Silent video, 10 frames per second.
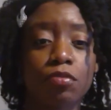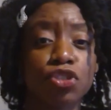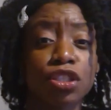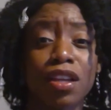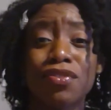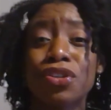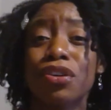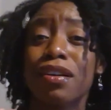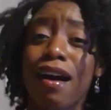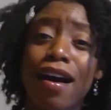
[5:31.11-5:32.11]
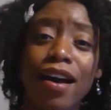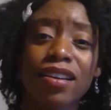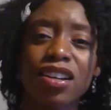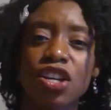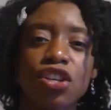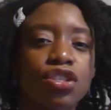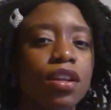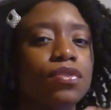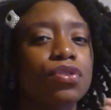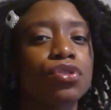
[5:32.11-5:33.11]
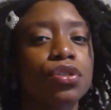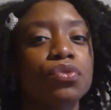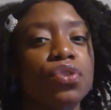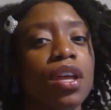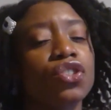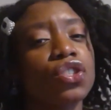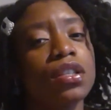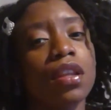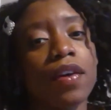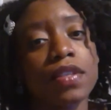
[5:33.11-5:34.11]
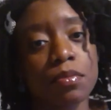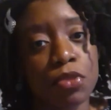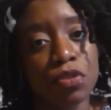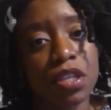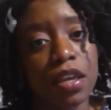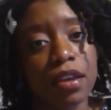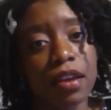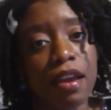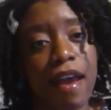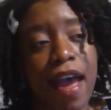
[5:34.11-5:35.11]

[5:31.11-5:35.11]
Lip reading: She loves her God, she loves her children, and she loves music.